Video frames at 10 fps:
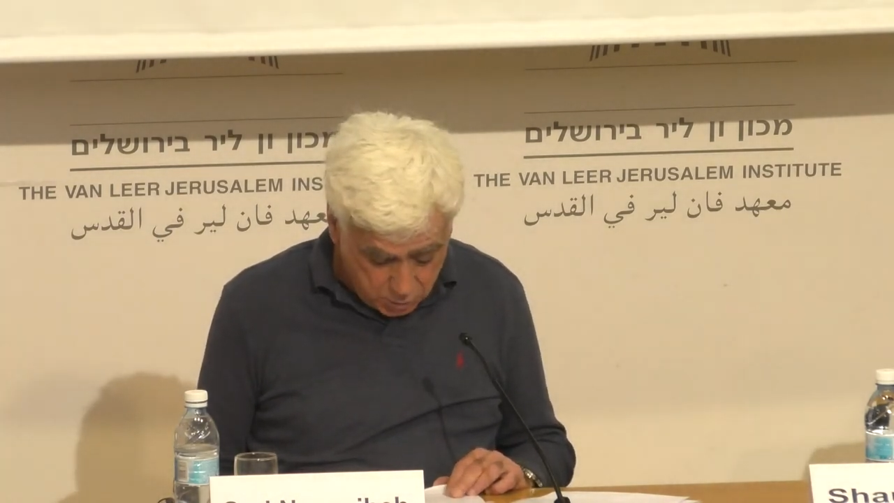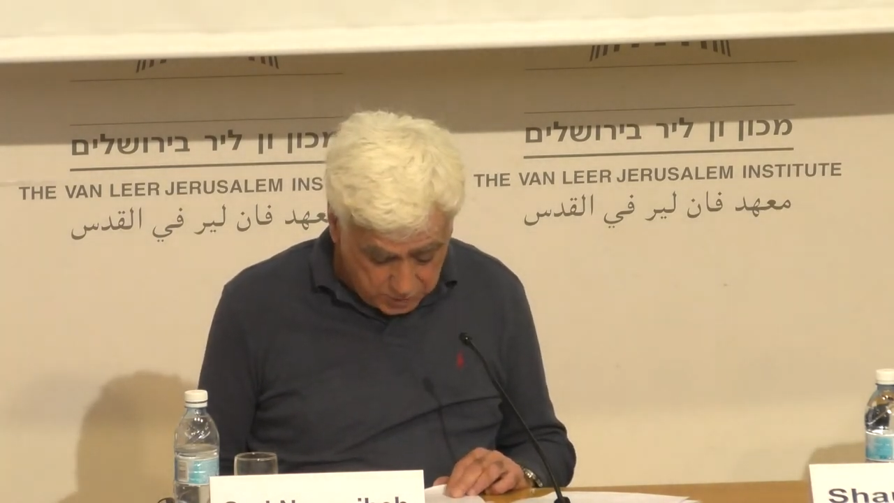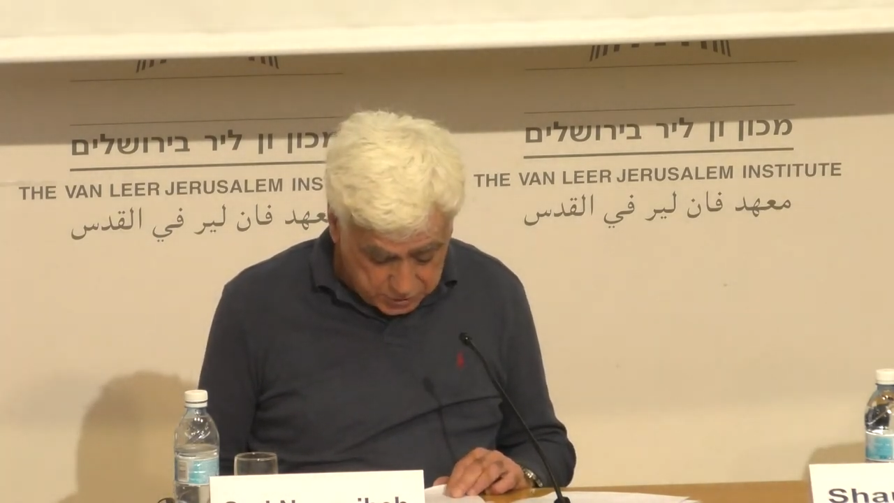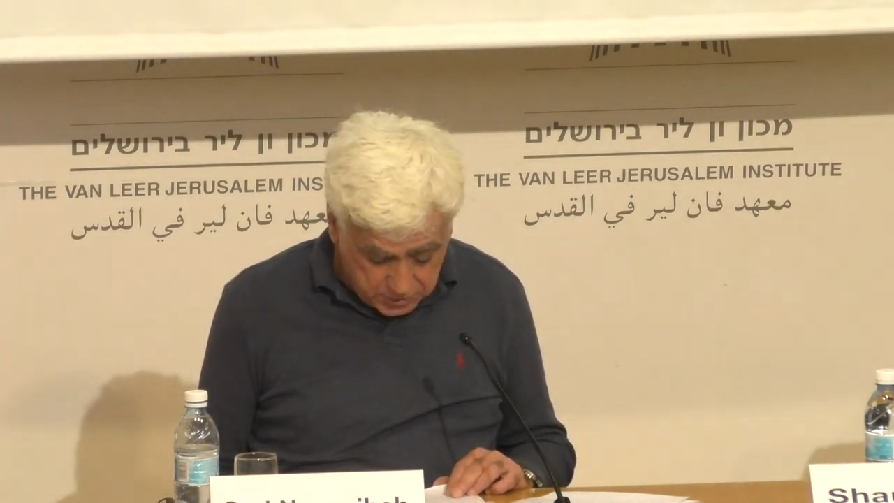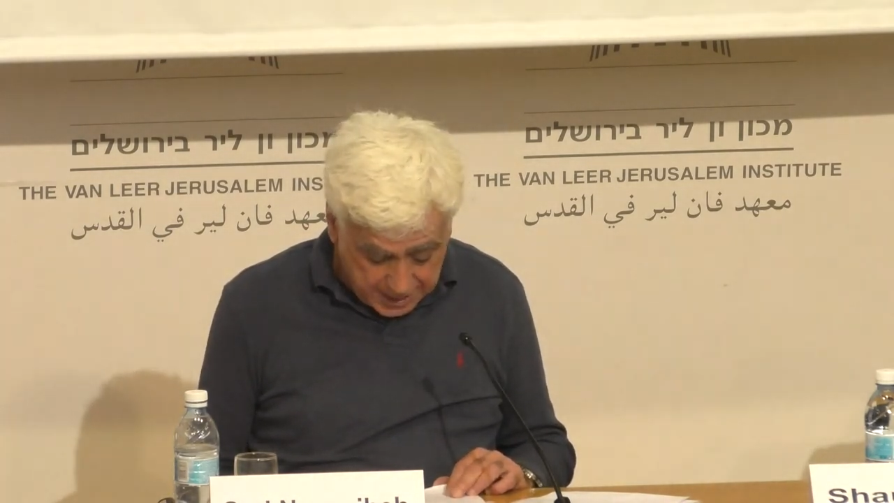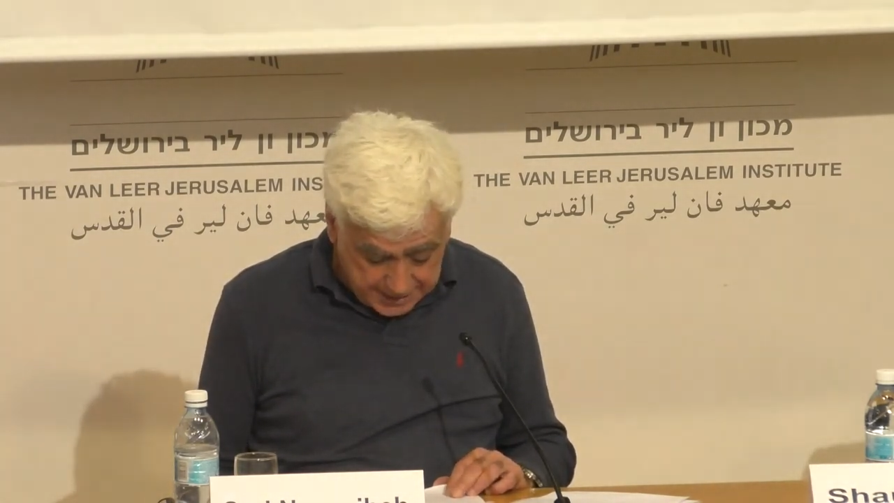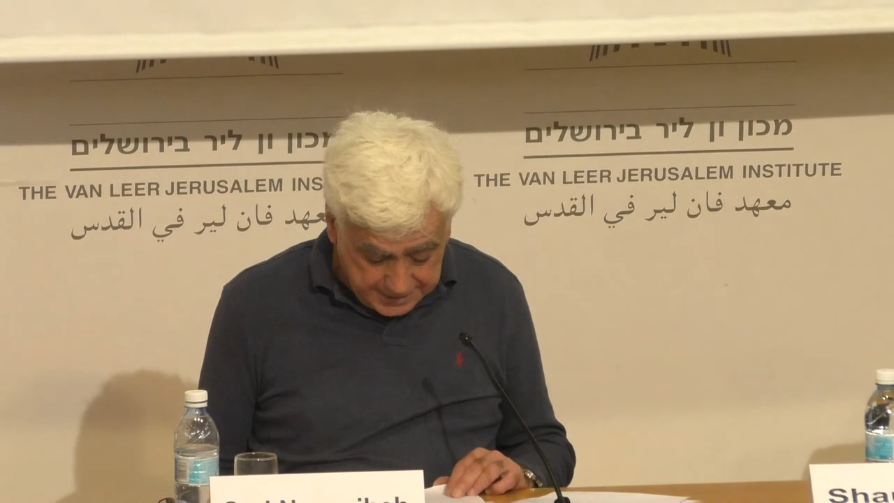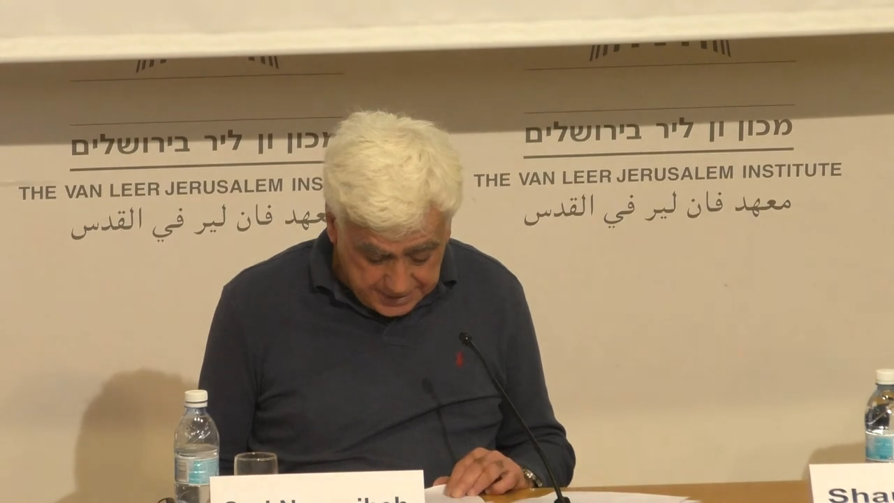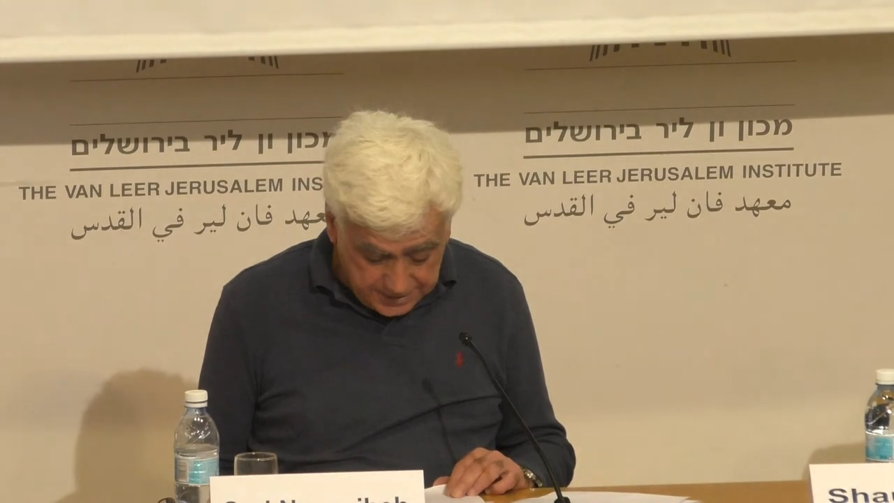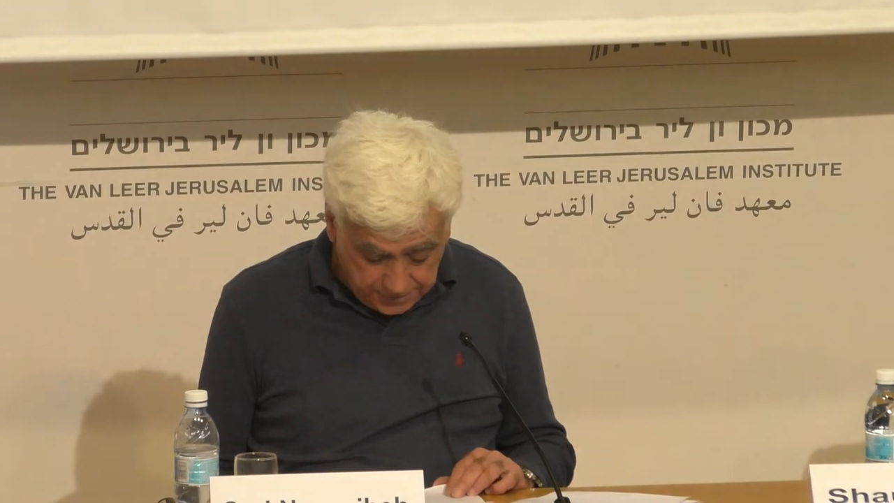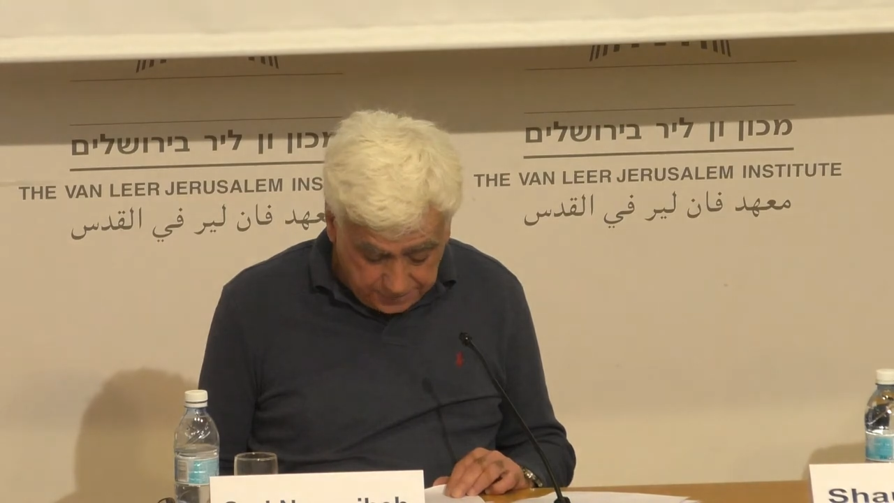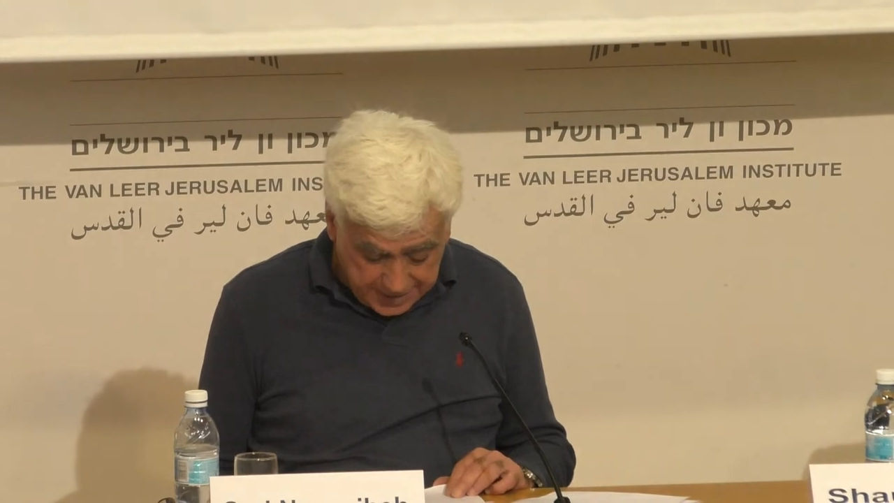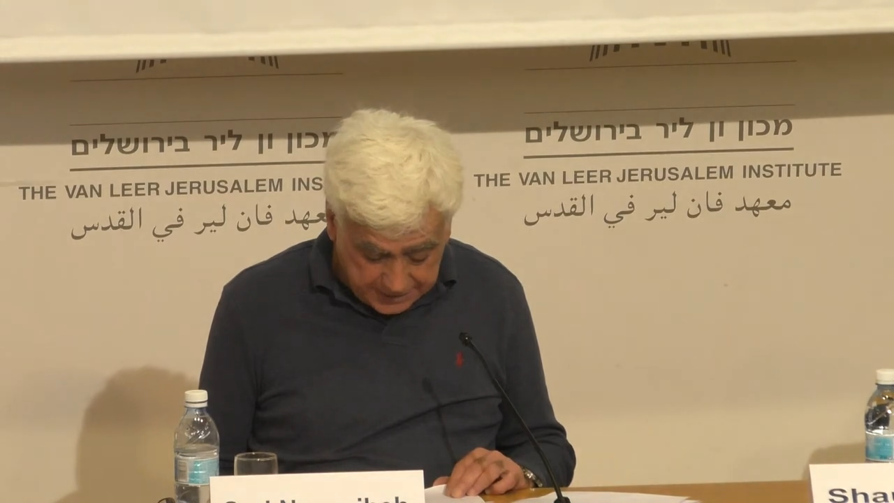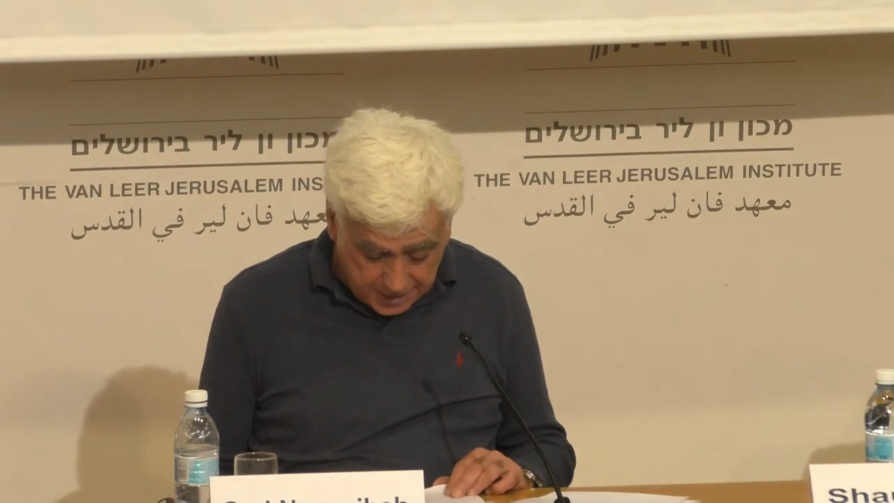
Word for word: which should ideally reflect